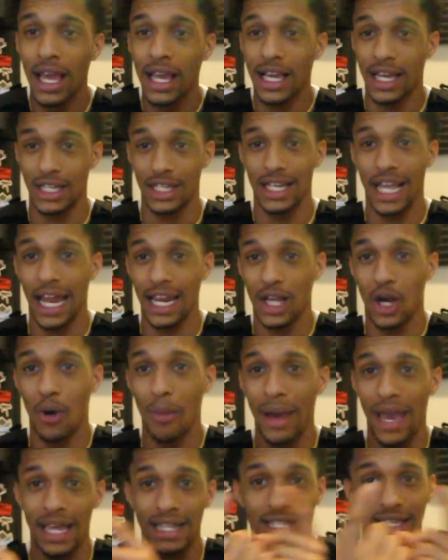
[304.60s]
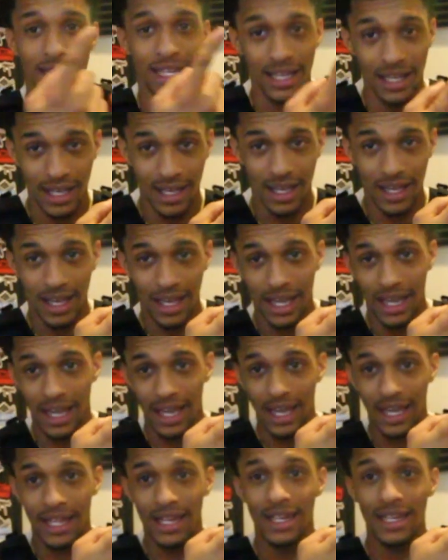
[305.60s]
because you gotta go back to
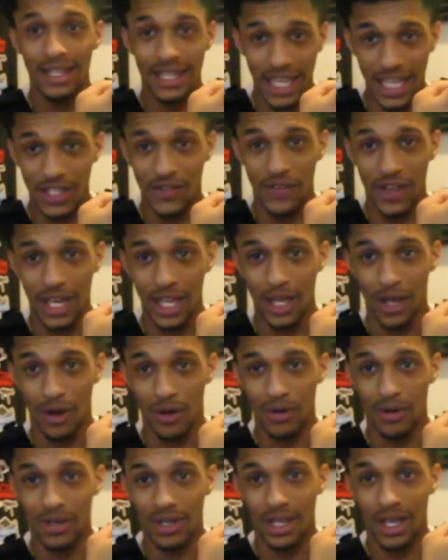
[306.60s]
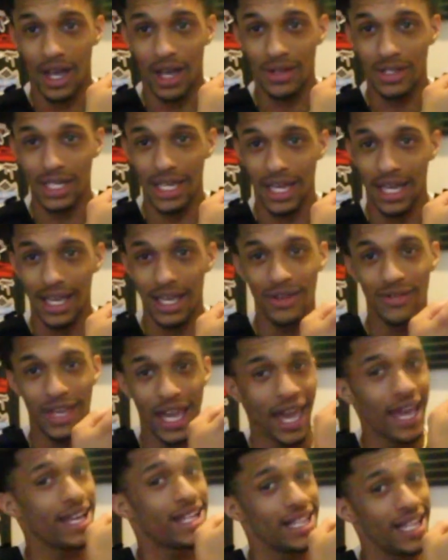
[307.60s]
this video. You know what I'm saying? You
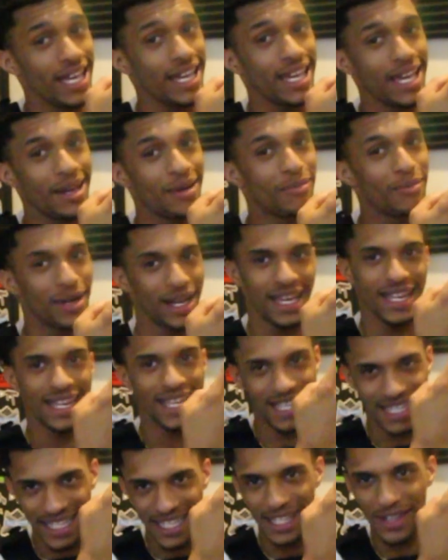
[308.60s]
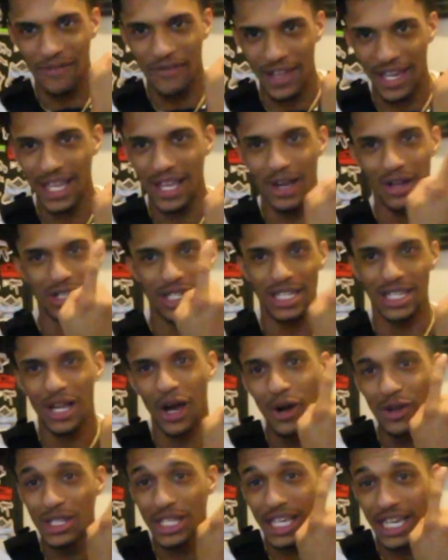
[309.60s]
can't click it, but this is the video. Just
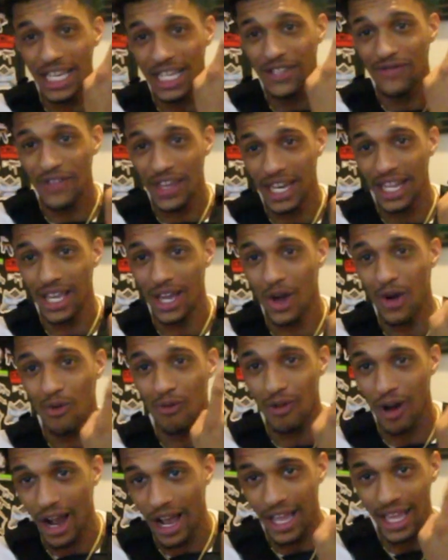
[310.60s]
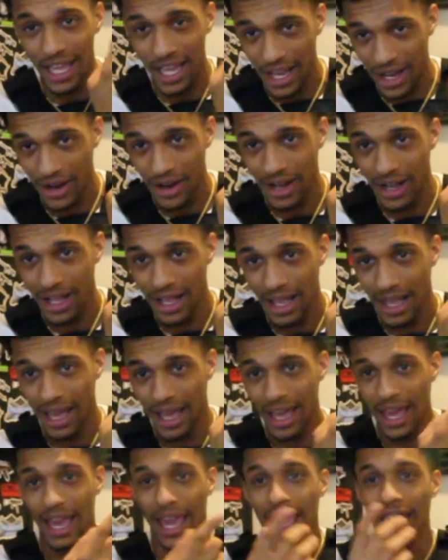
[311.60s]
go to this video right here
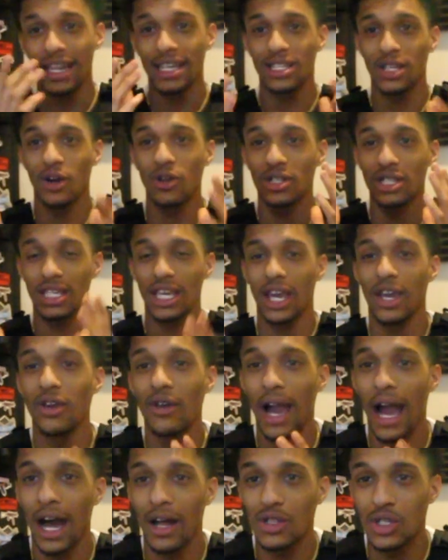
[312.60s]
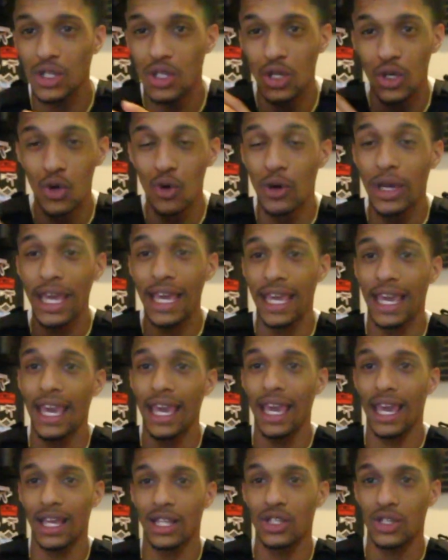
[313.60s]
and it's gonna tell you how to, you can
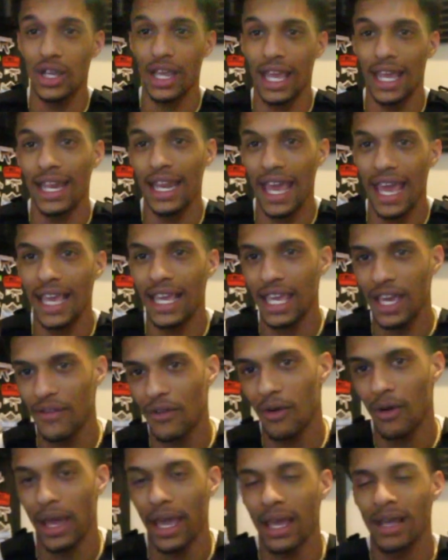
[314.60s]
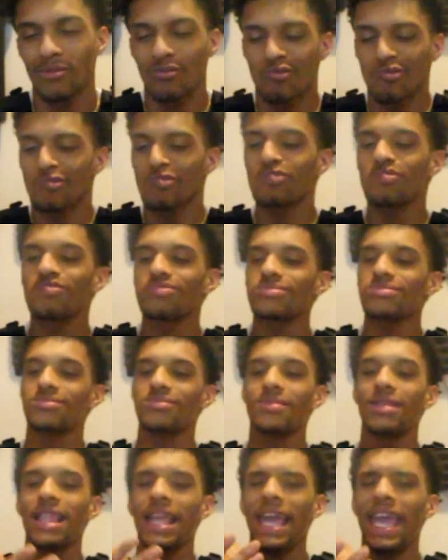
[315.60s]
get entered in that giveaway.
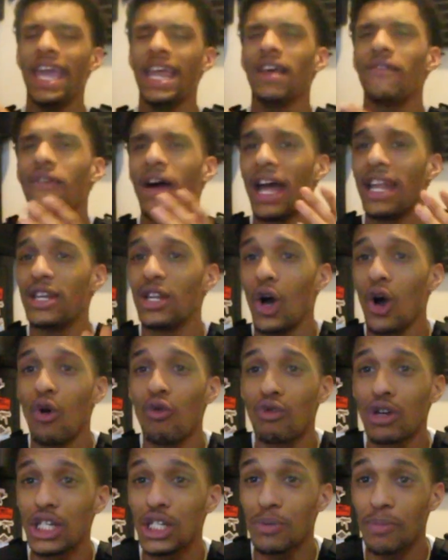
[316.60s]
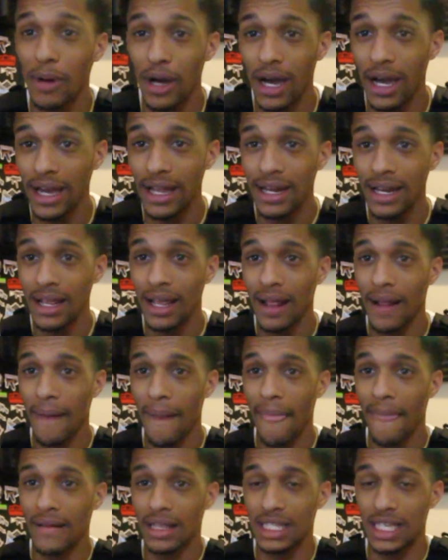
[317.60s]
And if I don't respond
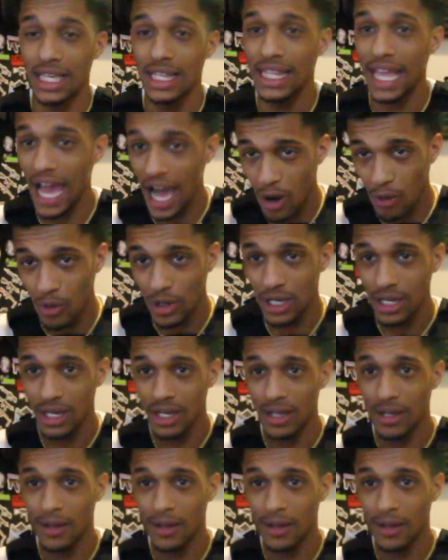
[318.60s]
to that one,